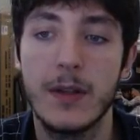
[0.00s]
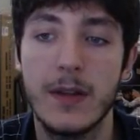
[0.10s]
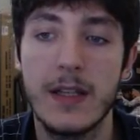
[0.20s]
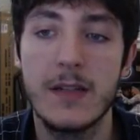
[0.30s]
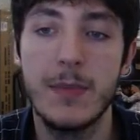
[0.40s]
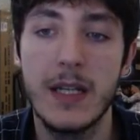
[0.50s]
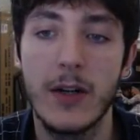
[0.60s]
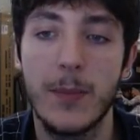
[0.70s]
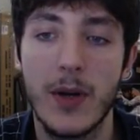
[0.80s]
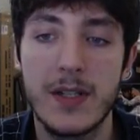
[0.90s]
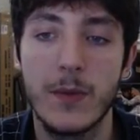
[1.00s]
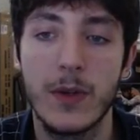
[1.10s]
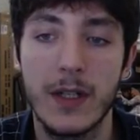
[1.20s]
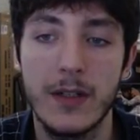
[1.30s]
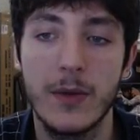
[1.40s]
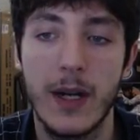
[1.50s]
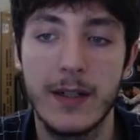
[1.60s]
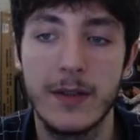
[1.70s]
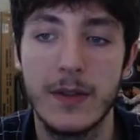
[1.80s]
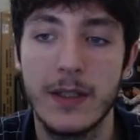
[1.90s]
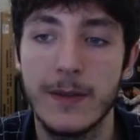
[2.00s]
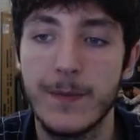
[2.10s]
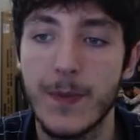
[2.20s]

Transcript: this being our present working directory.